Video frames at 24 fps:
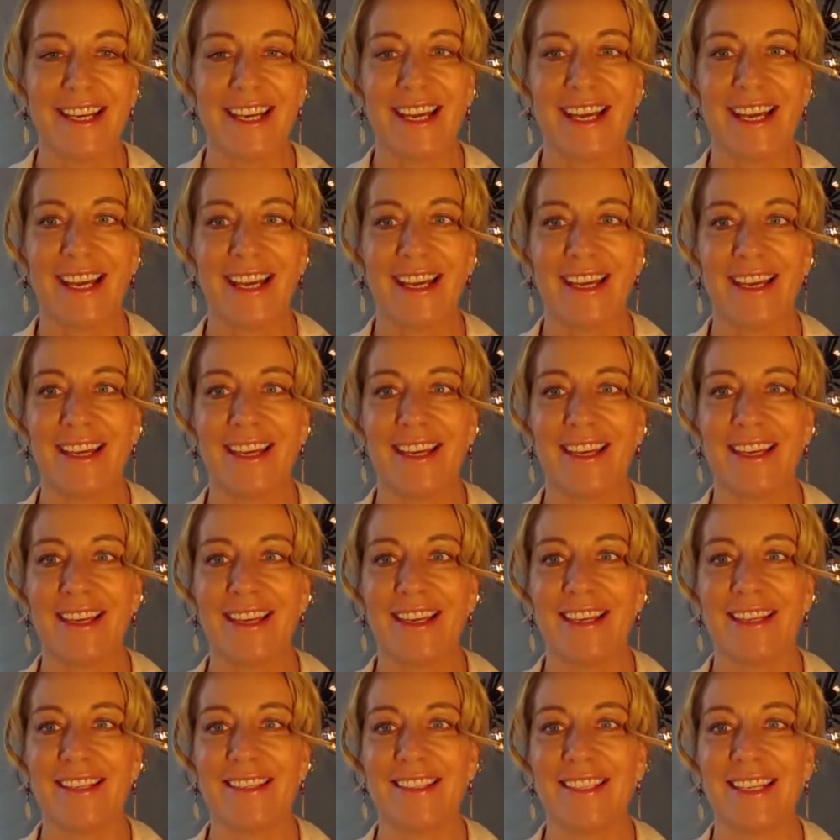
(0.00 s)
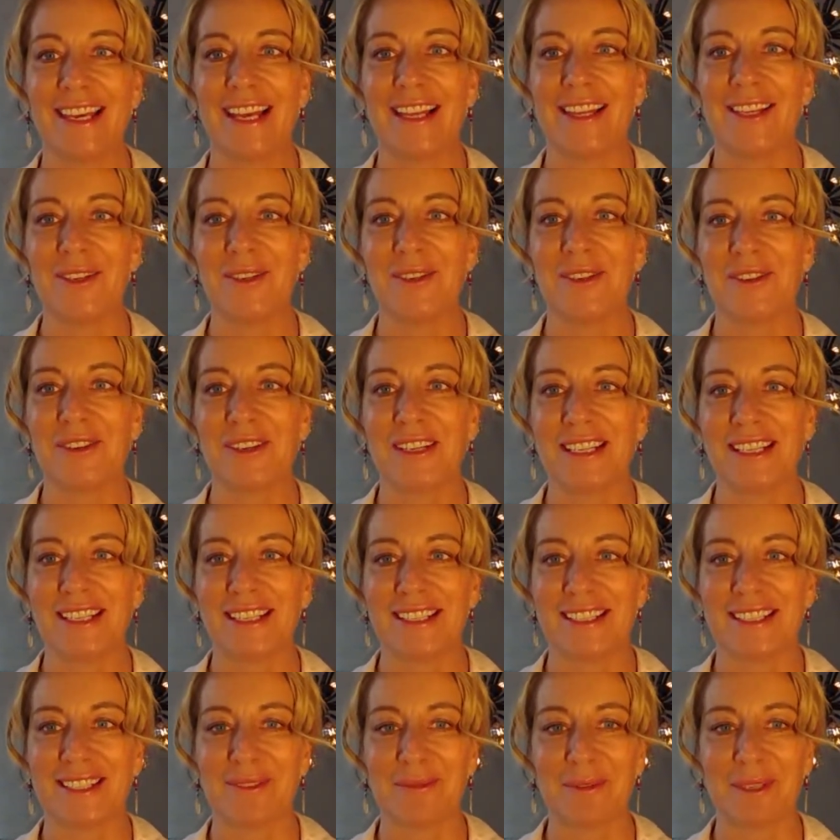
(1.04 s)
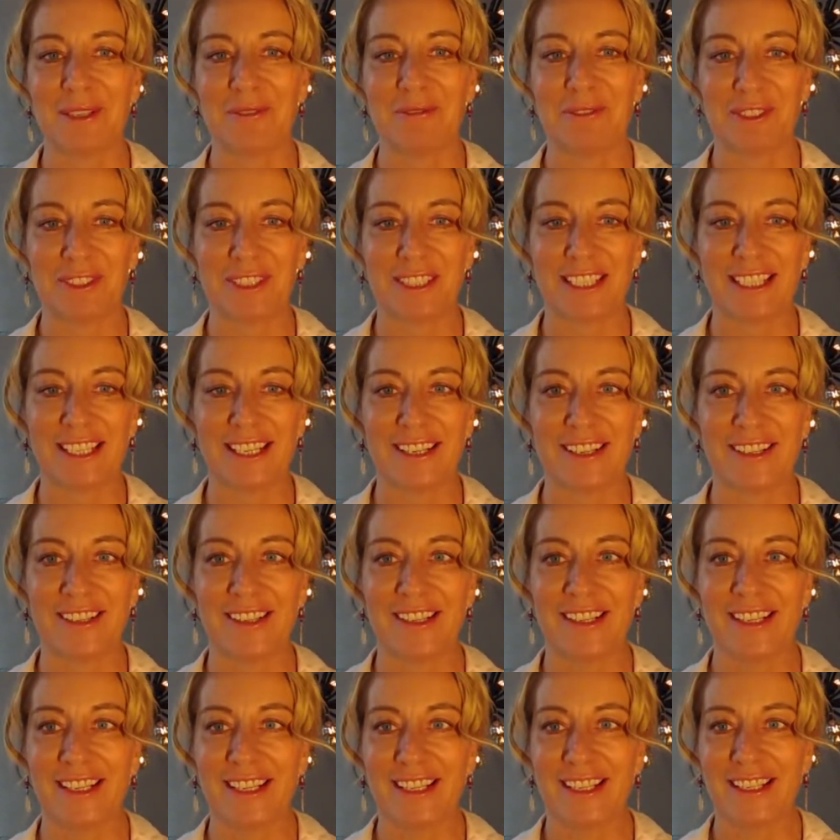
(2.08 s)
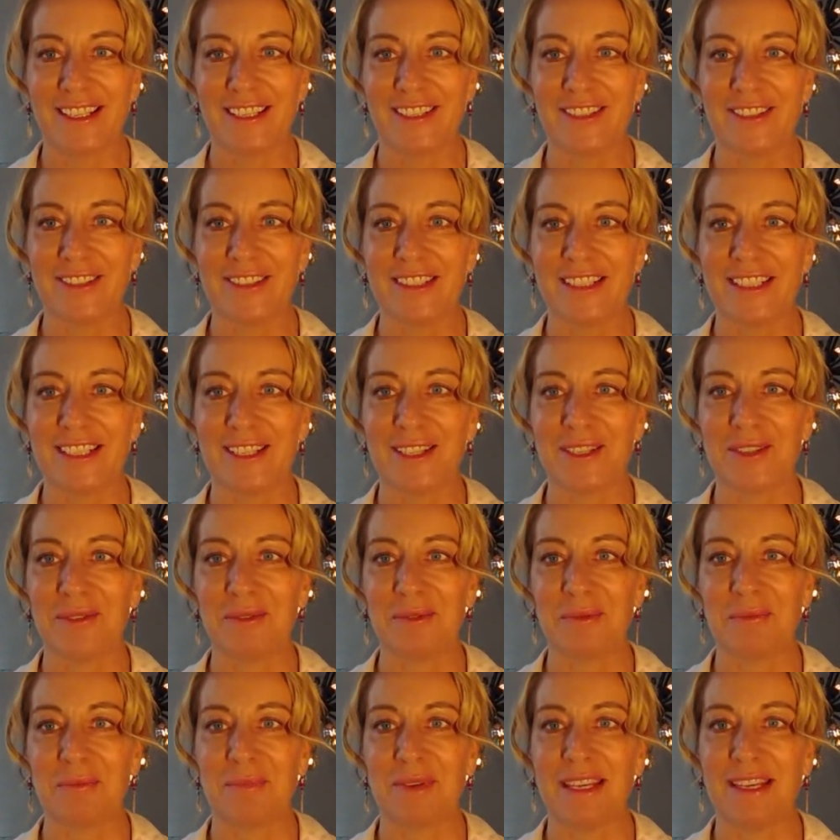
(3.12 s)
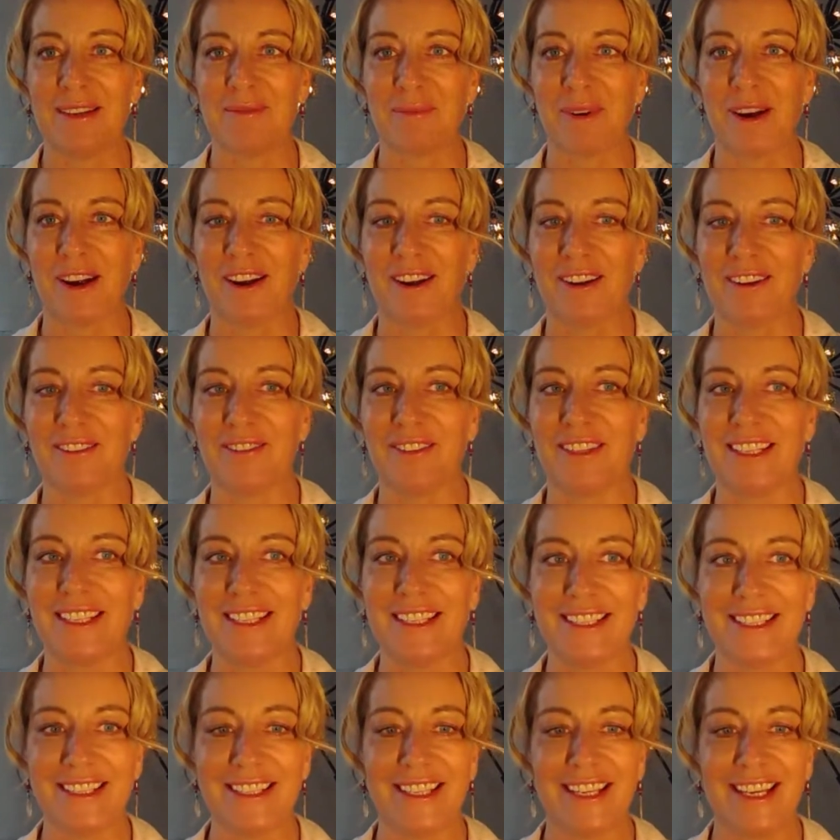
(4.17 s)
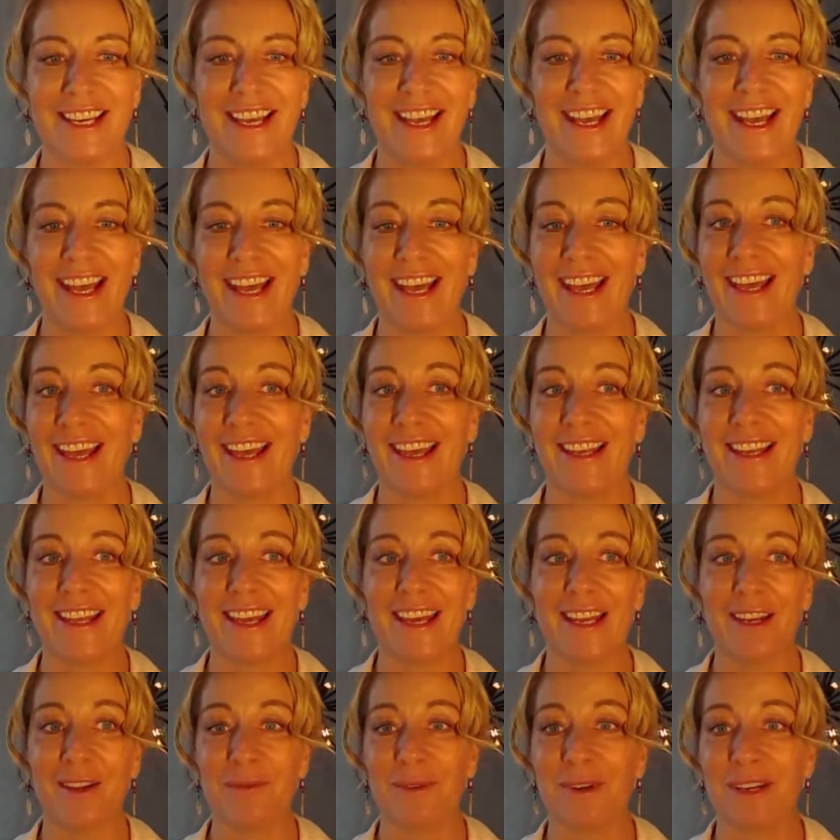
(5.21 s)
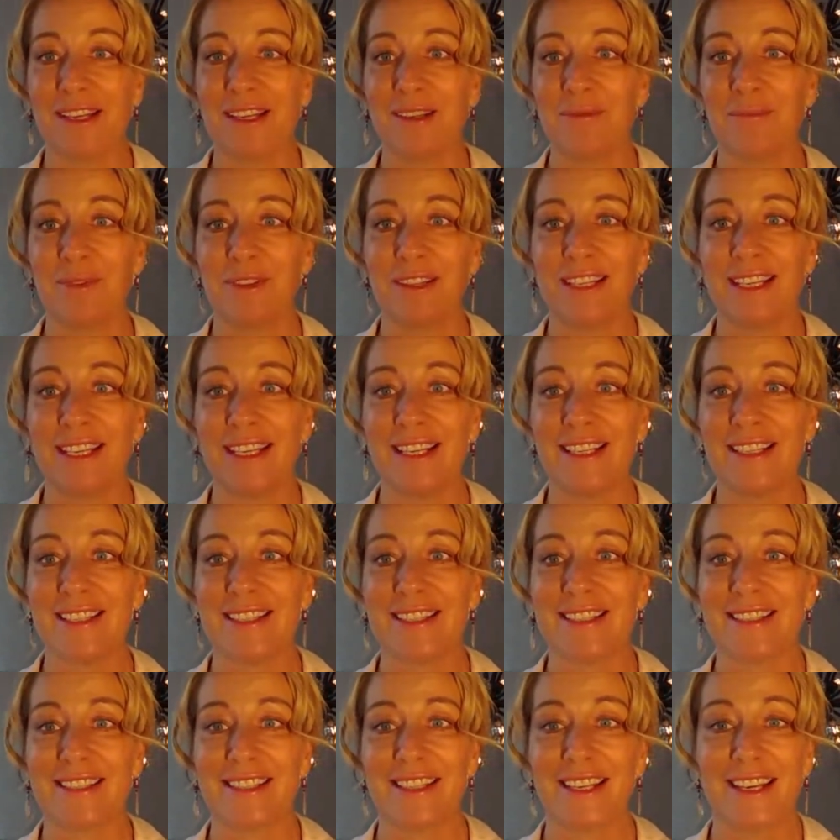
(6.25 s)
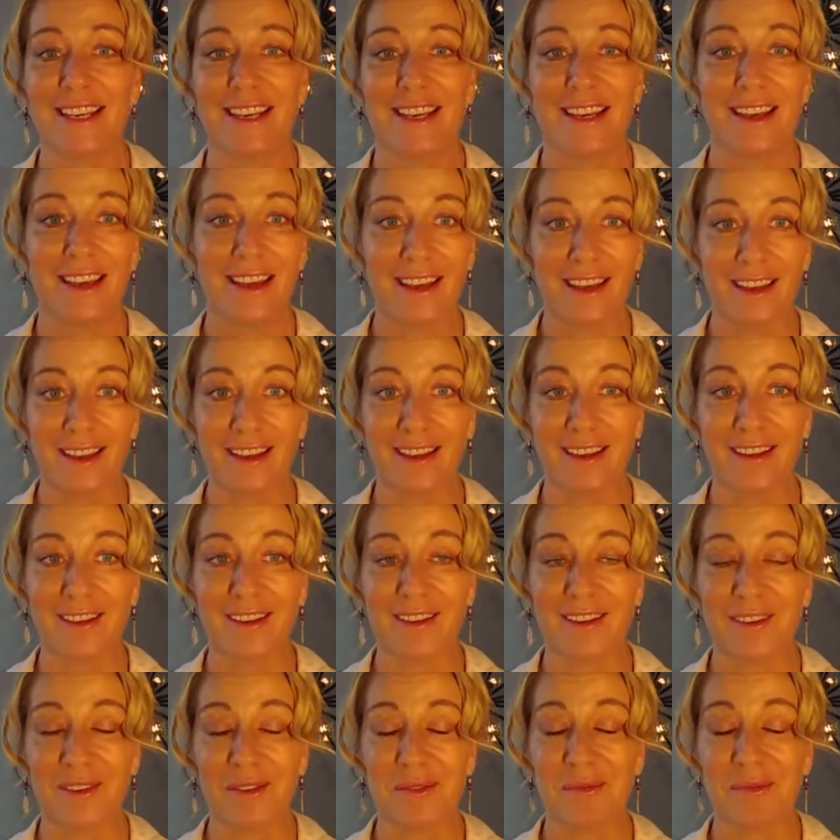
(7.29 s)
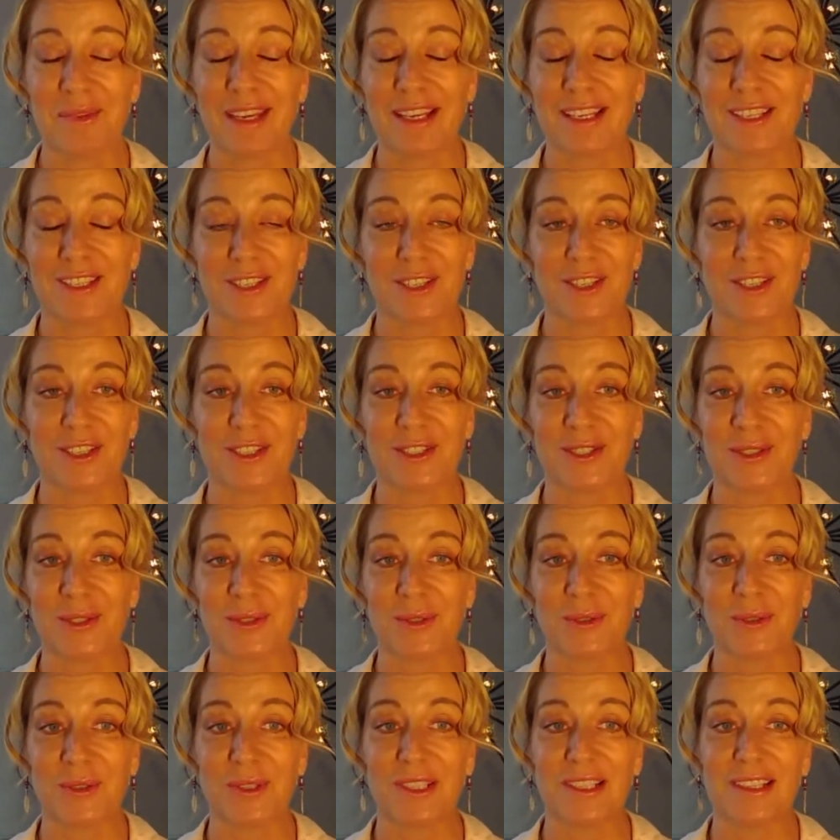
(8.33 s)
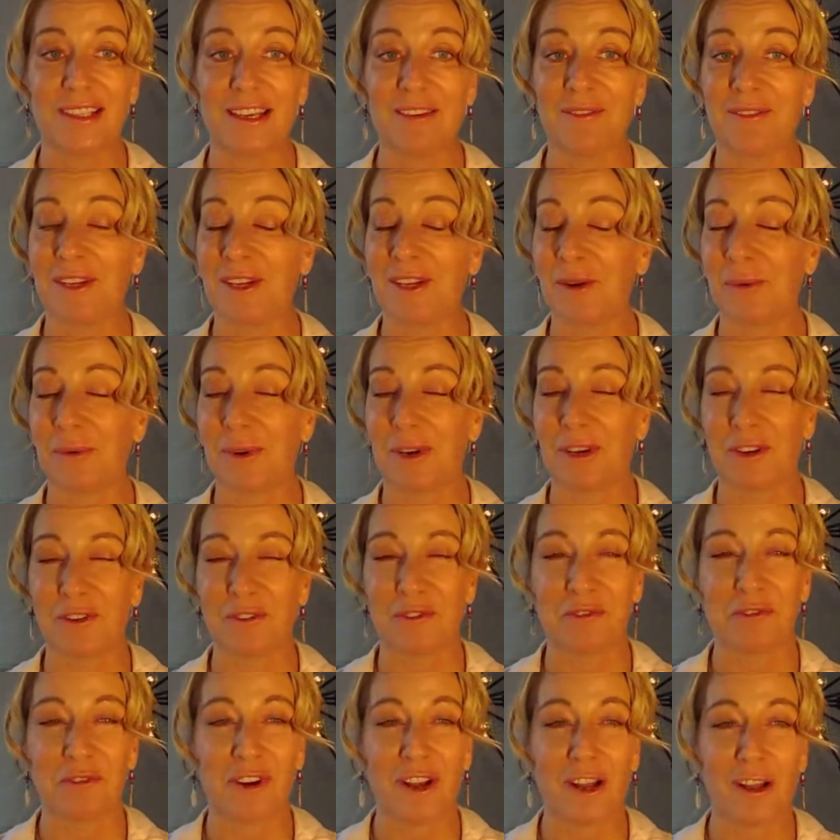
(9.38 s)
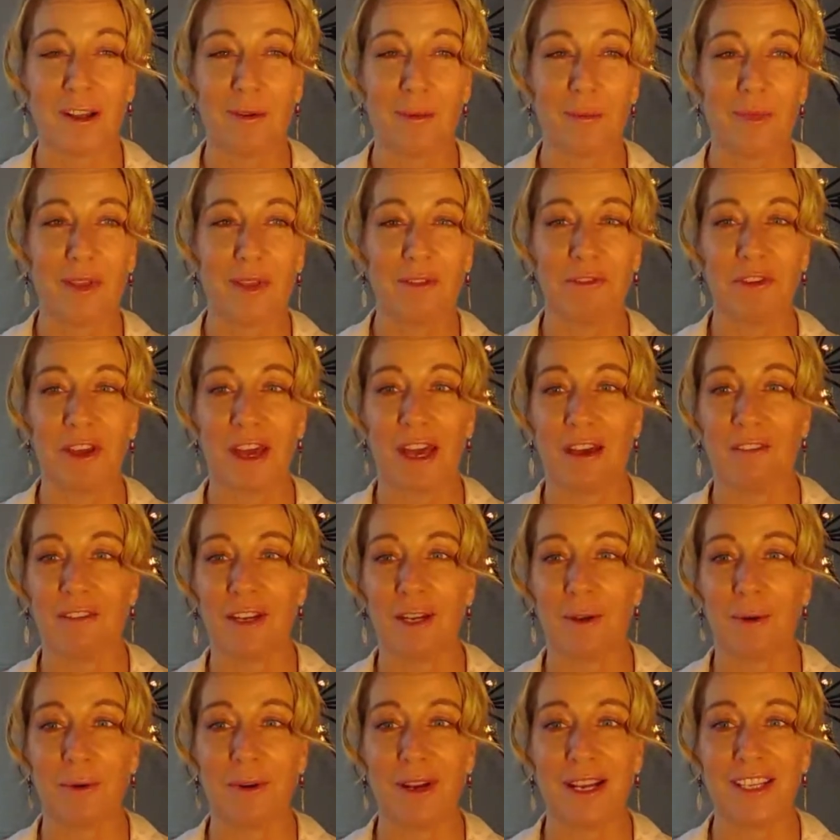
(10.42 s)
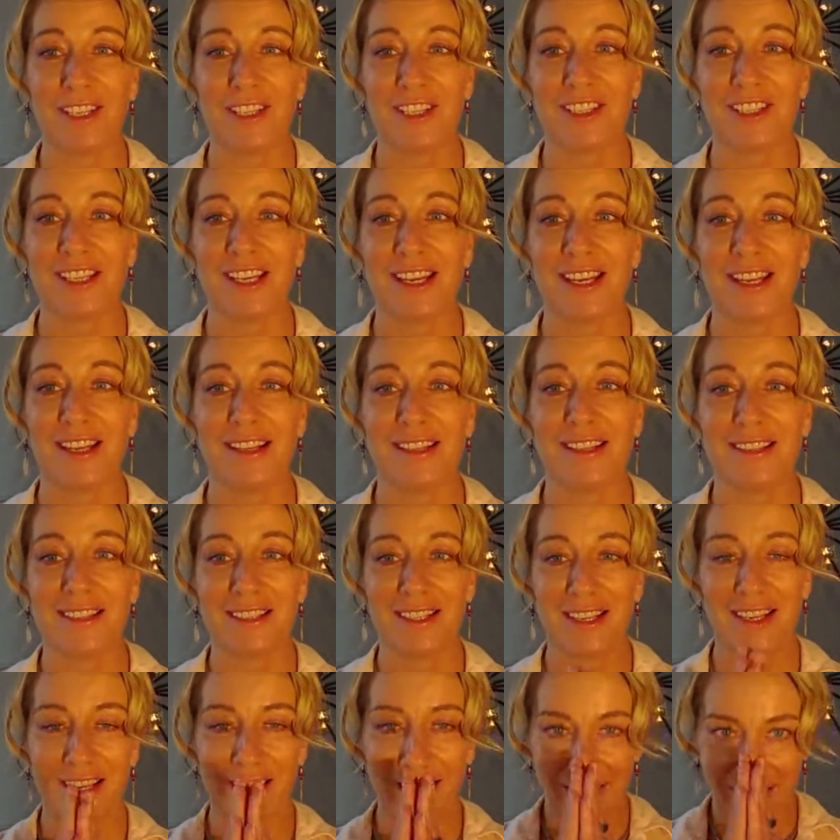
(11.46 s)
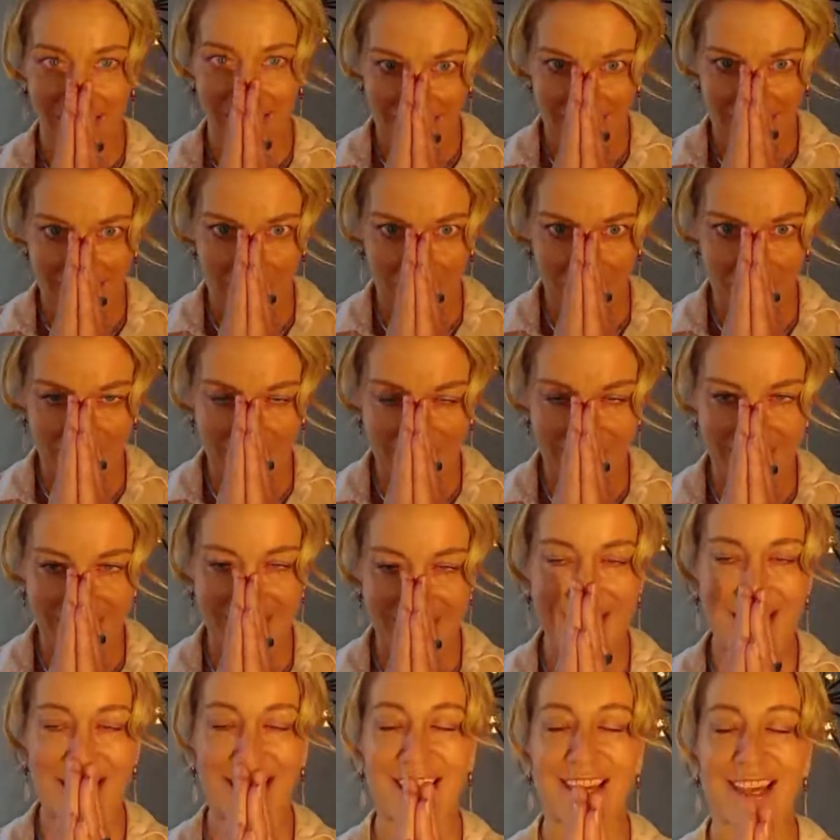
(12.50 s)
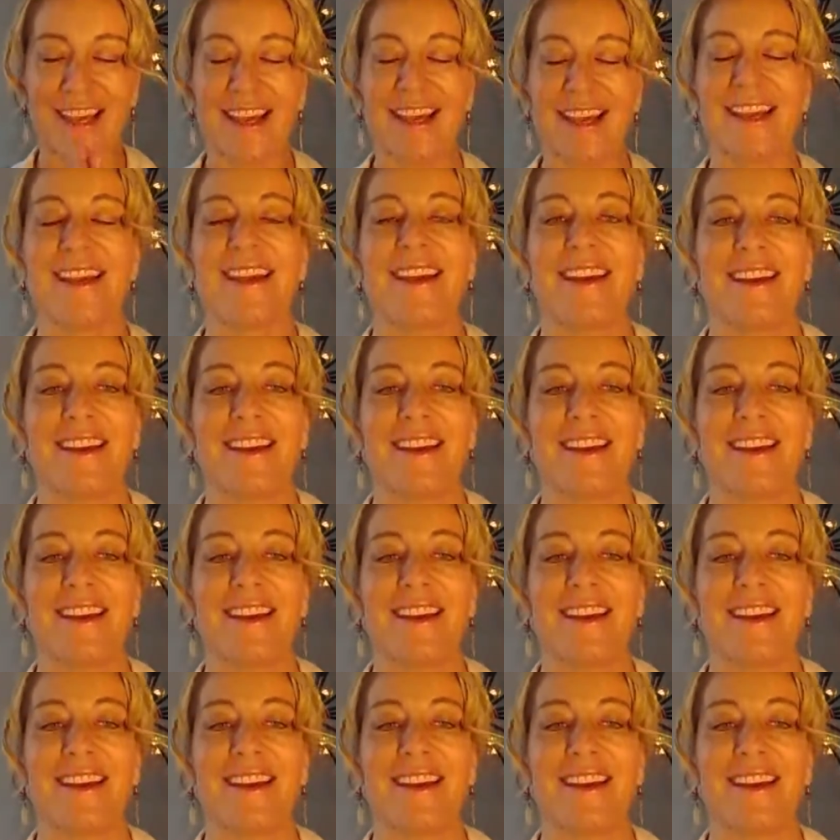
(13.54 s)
And hello, Chris. Wonderful to see you being part of this. And anyone, please make sure to let me know where you're from. If you have any questions, namaste.